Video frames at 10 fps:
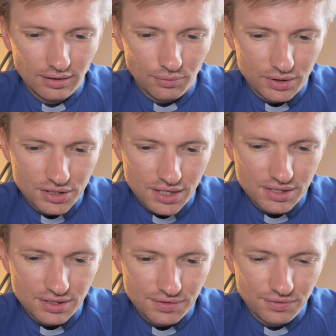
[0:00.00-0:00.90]
When
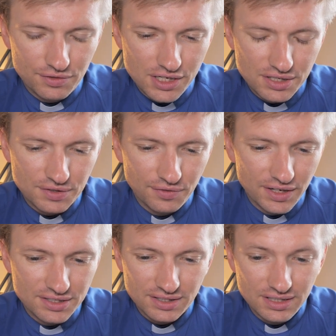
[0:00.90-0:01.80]
Jesus, Jesus
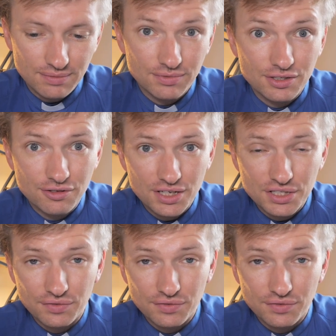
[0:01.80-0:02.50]
faced the deep distress